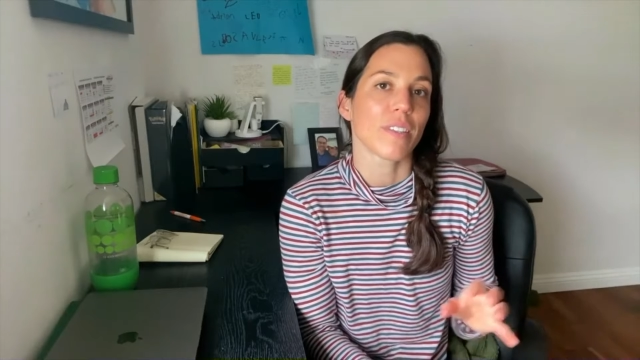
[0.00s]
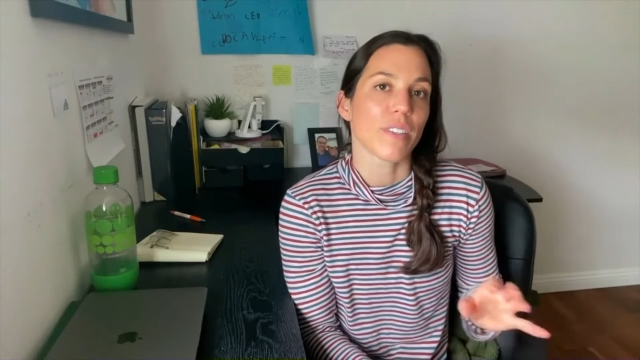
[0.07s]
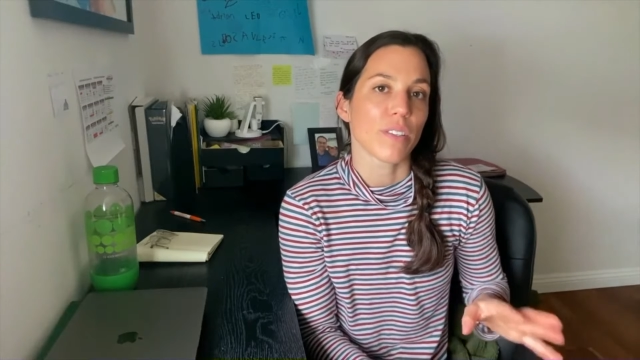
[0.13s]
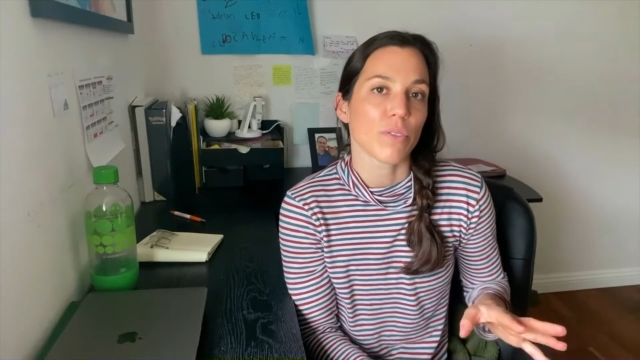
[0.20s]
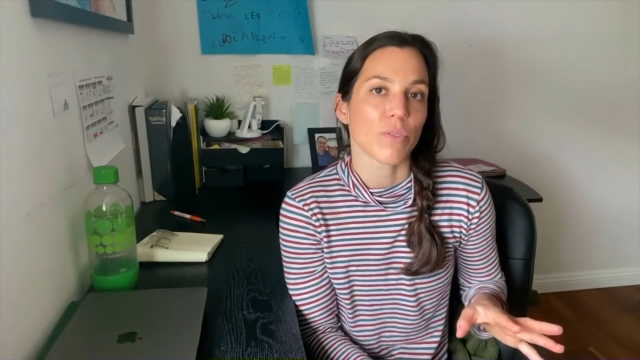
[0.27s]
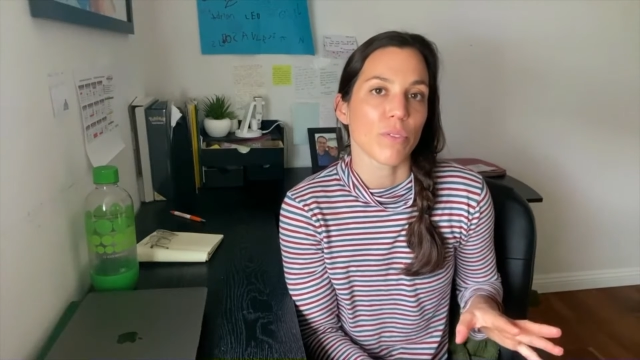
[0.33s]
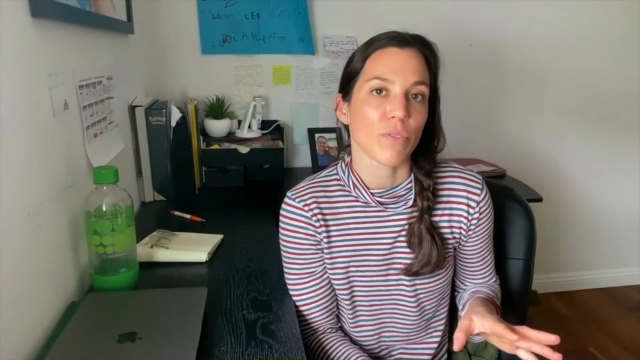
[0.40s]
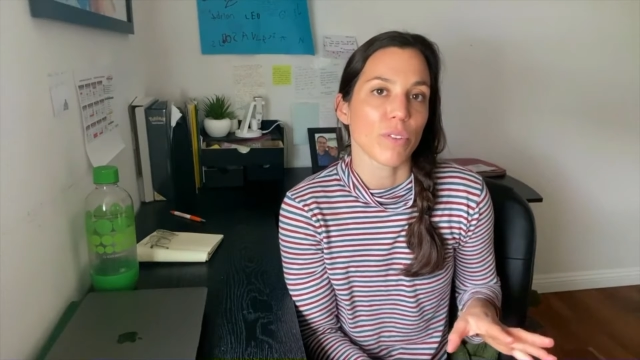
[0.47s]

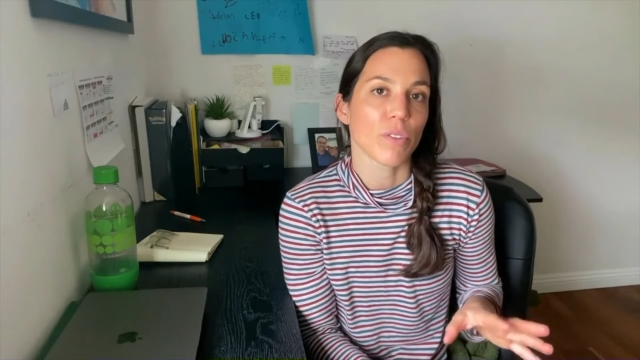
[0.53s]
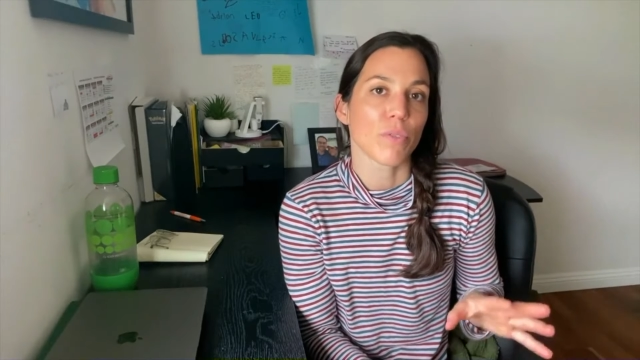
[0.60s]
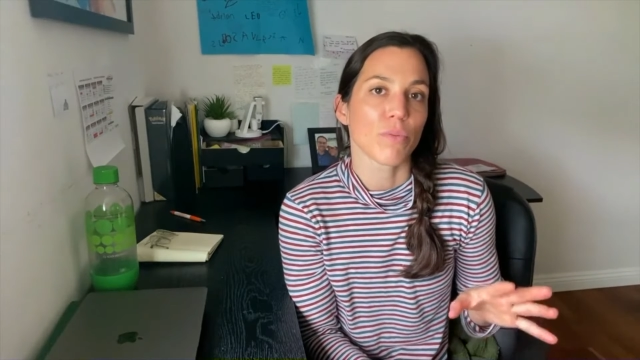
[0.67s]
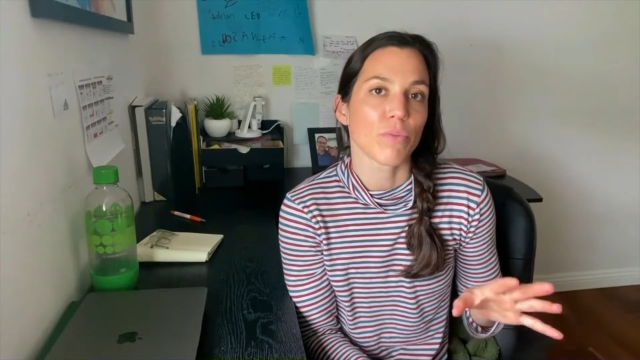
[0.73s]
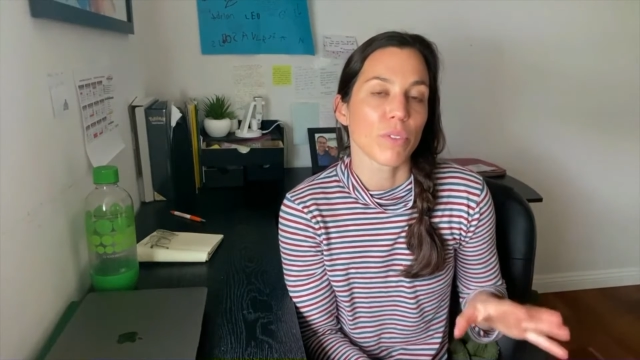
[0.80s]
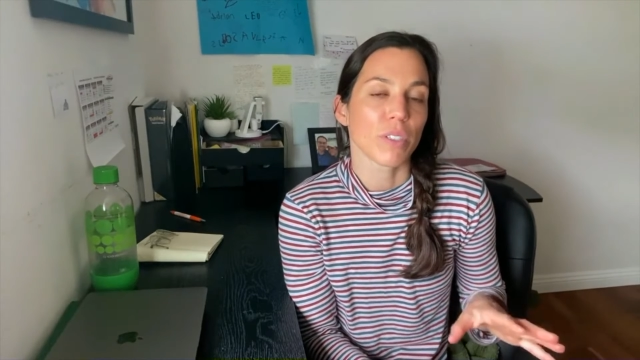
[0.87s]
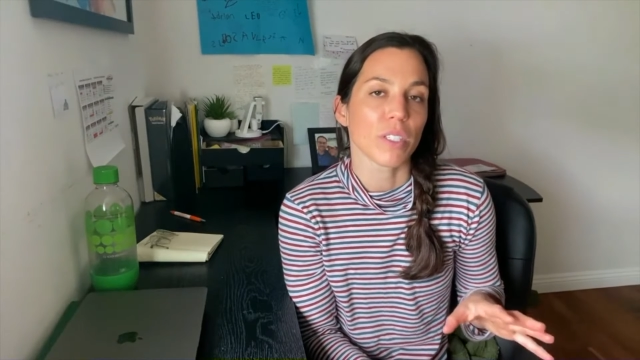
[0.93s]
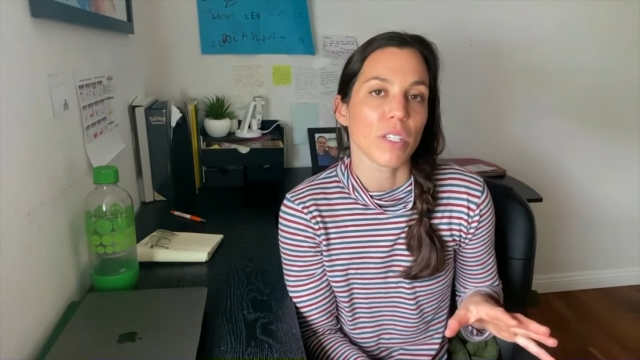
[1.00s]
this
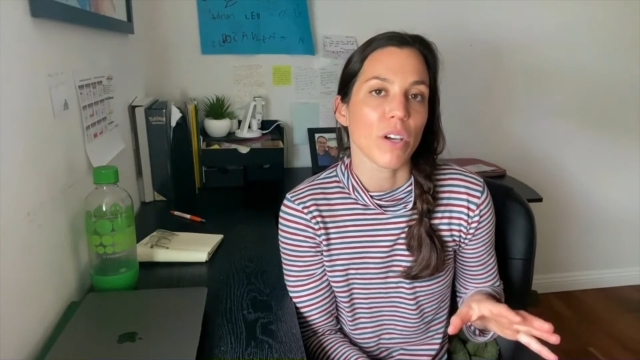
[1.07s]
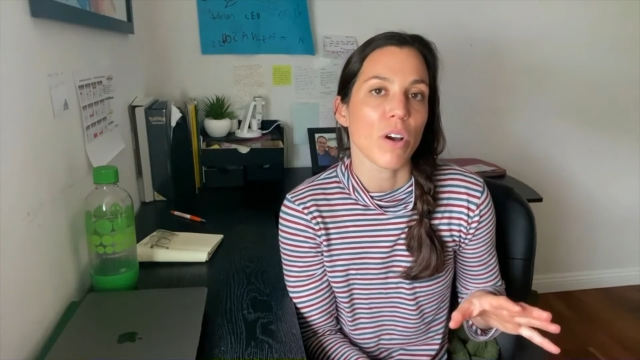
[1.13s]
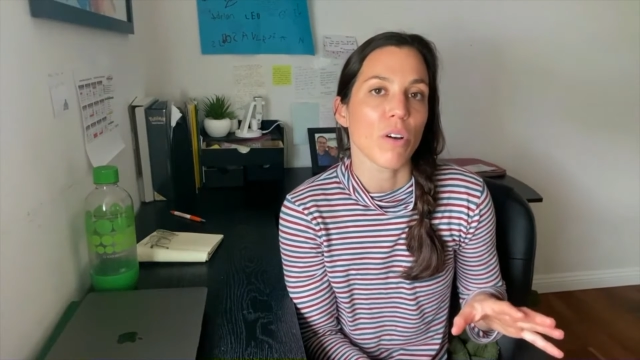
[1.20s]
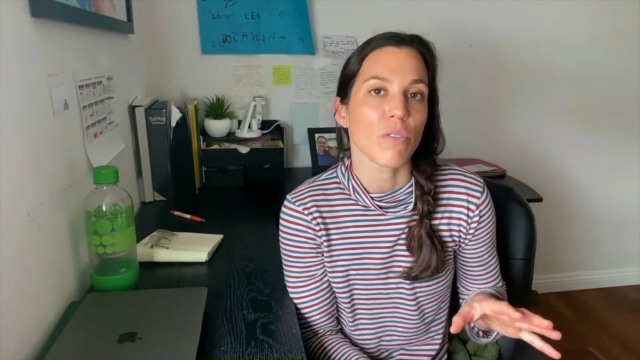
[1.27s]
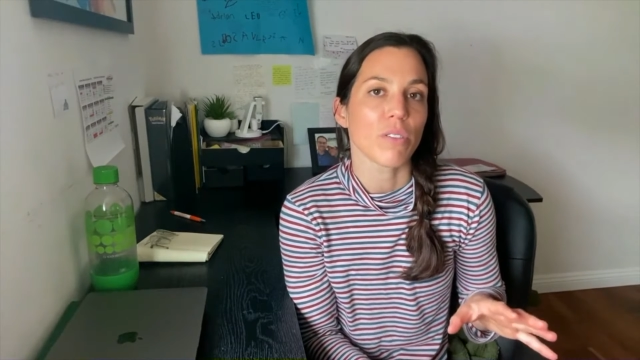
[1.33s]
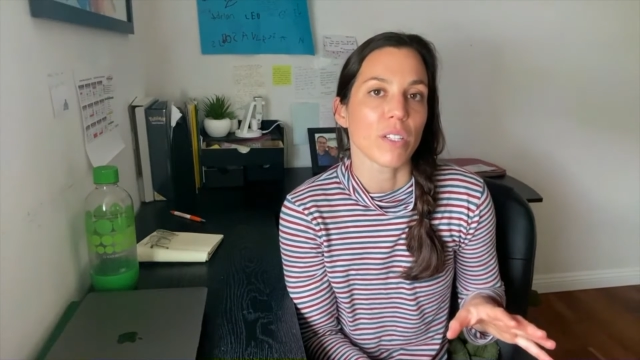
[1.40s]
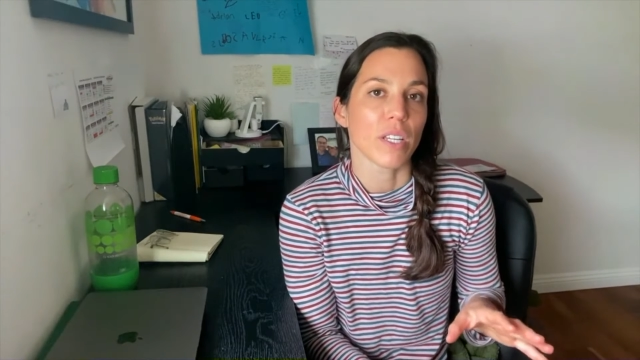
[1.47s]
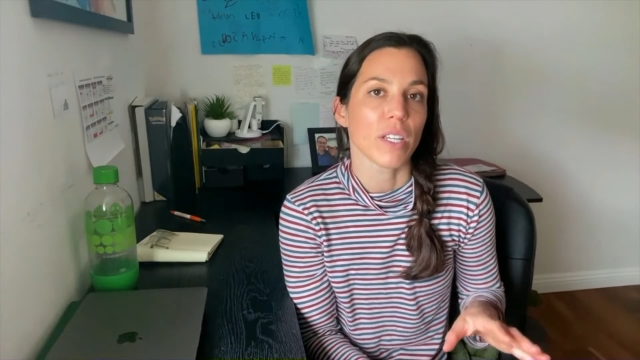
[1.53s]
review really
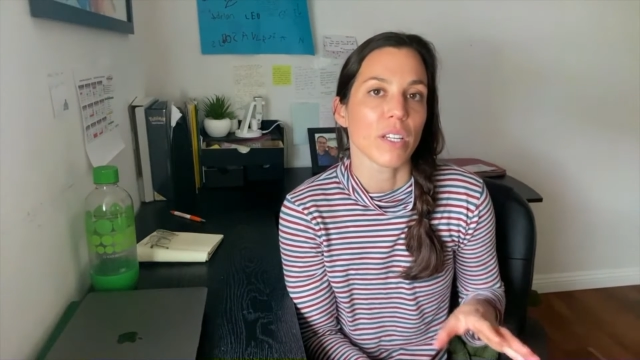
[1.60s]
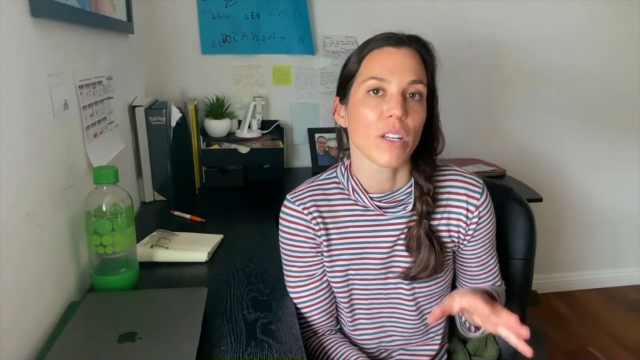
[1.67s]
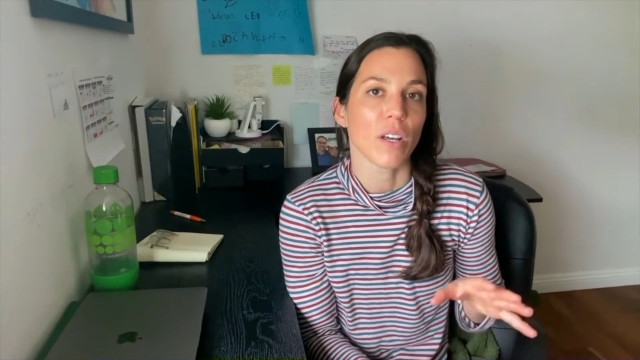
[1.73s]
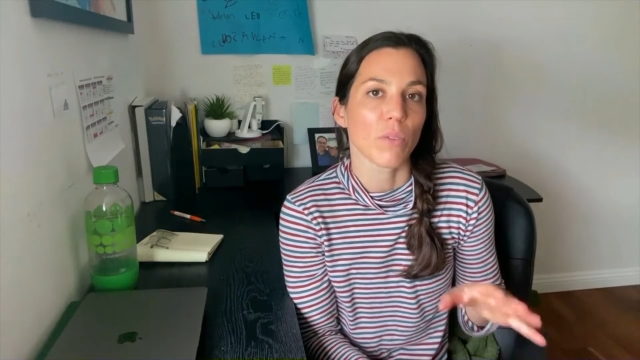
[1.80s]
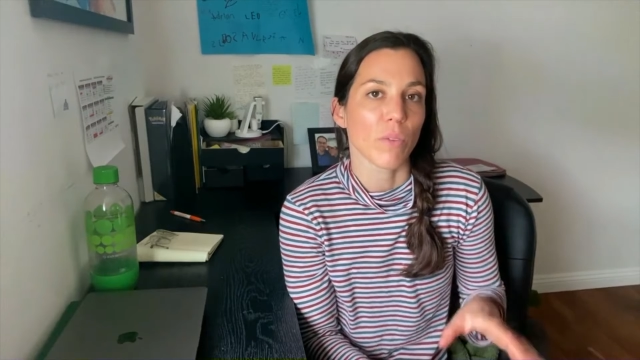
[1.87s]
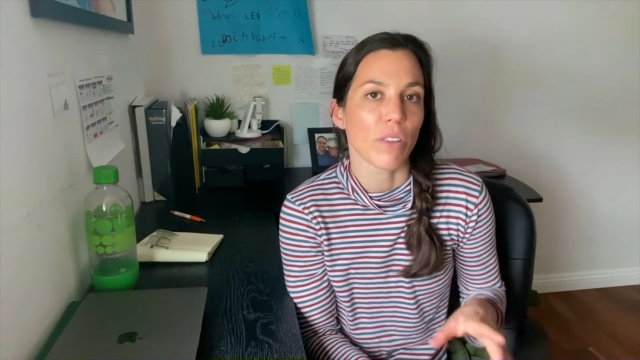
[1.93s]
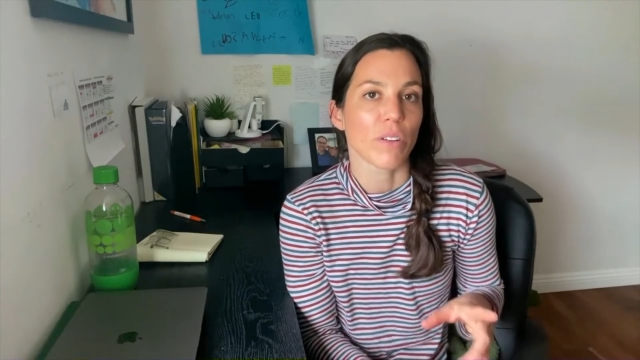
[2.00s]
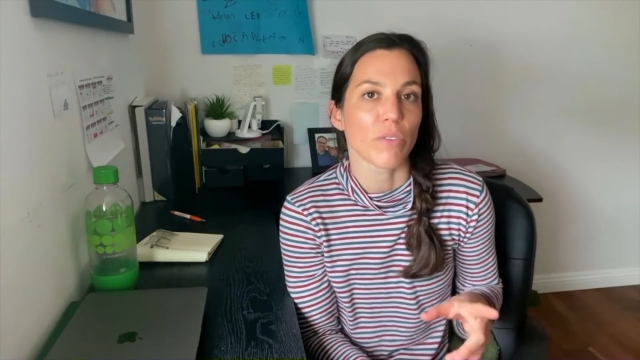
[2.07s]
honed in
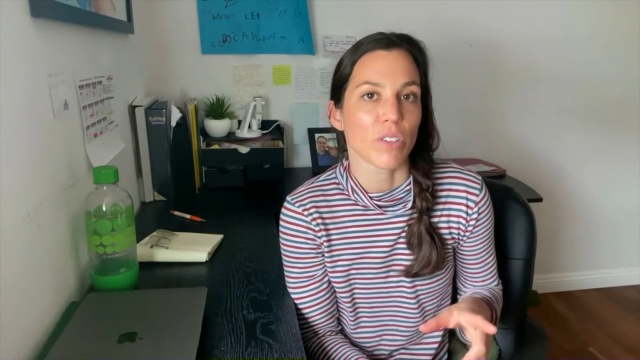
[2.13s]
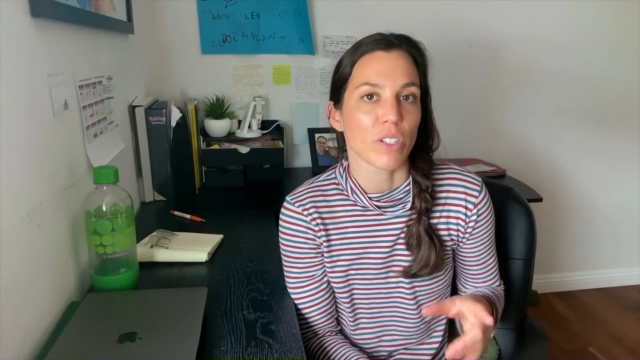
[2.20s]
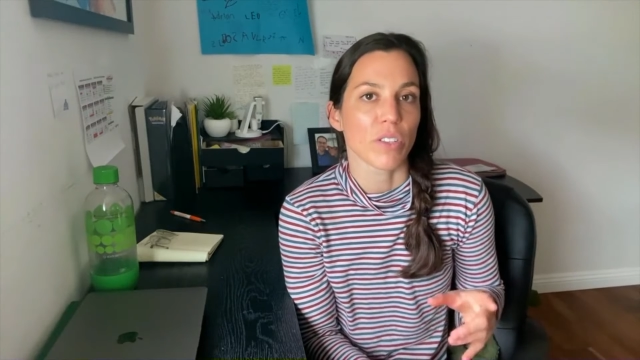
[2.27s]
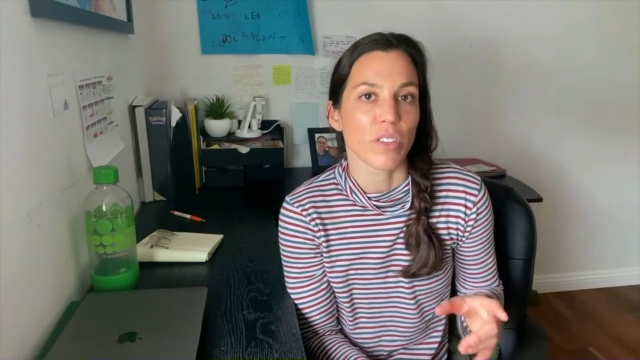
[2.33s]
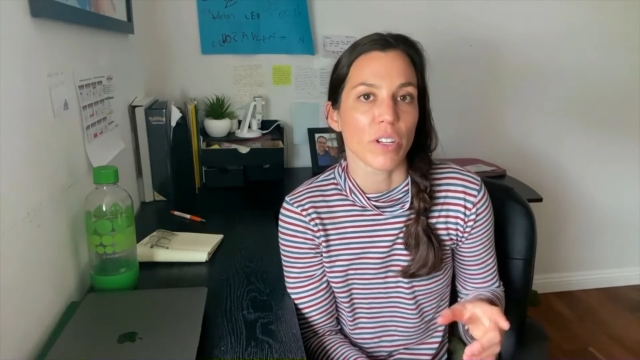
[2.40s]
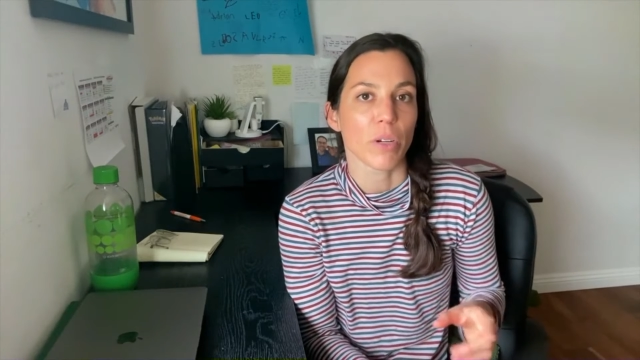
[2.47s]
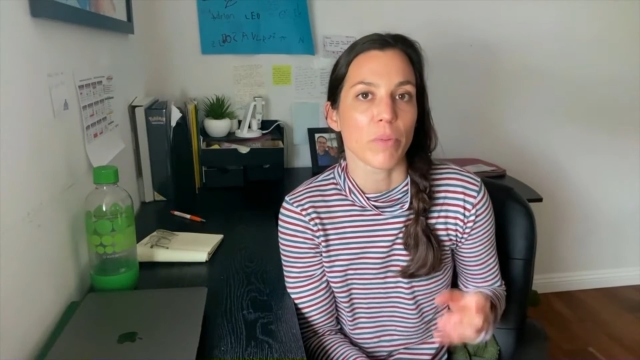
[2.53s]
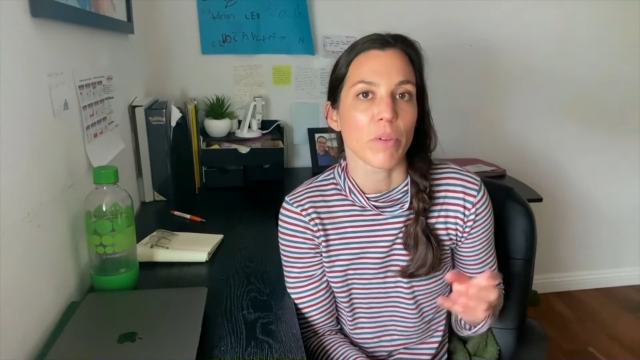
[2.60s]
on whether
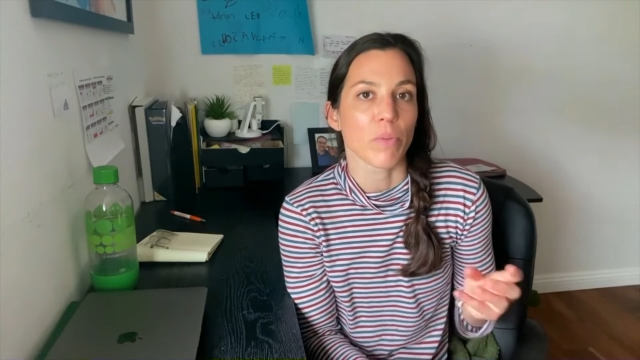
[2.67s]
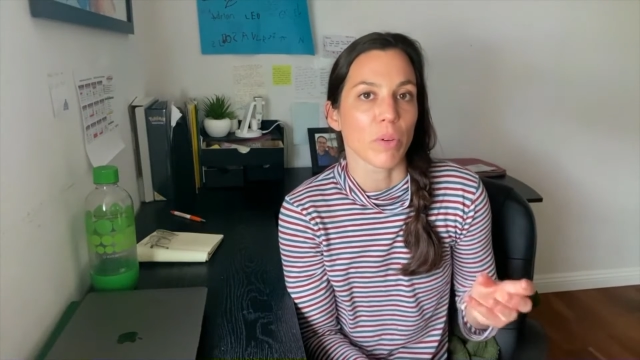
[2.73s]
vision therapy